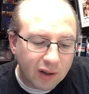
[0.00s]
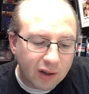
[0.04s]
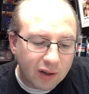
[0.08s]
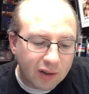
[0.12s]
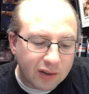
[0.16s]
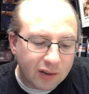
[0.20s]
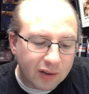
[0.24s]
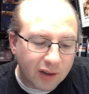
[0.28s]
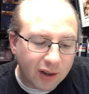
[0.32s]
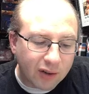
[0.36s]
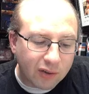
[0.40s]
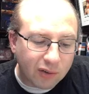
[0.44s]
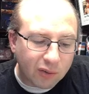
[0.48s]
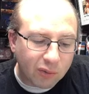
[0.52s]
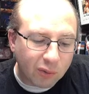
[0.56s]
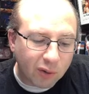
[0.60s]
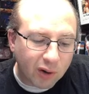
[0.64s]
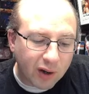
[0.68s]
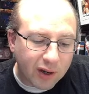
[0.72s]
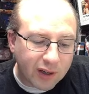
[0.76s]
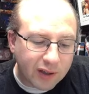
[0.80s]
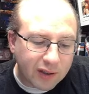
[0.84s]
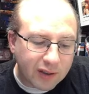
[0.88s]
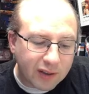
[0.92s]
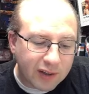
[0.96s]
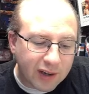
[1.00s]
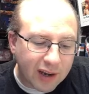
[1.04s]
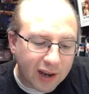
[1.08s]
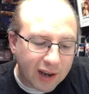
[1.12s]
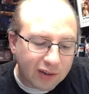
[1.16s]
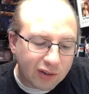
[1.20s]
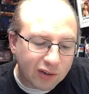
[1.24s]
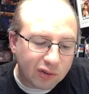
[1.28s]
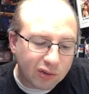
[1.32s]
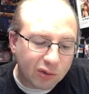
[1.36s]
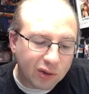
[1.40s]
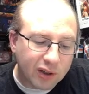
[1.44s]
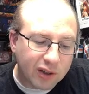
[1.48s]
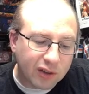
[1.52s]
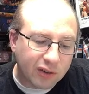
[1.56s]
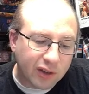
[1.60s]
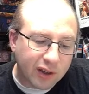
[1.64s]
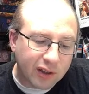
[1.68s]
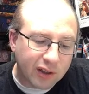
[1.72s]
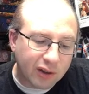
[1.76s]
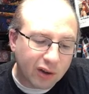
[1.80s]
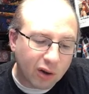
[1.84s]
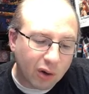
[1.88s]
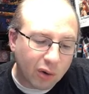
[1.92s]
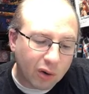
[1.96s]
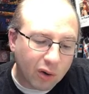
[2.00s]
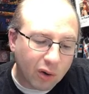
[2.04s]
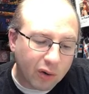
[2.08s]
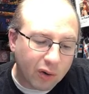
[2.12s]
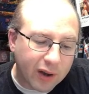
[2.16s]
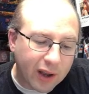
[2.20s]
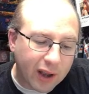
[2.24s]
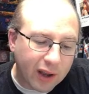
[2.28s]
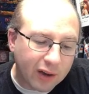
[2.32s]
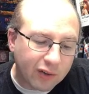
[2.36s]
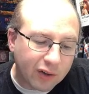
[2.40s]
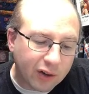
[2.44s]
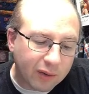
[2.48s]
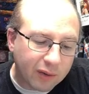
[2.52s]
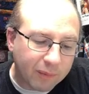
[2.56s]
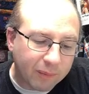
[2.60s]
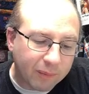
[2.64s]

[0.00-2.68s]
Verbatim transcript: That's right, gadgetry. He's like Go Go Gadget,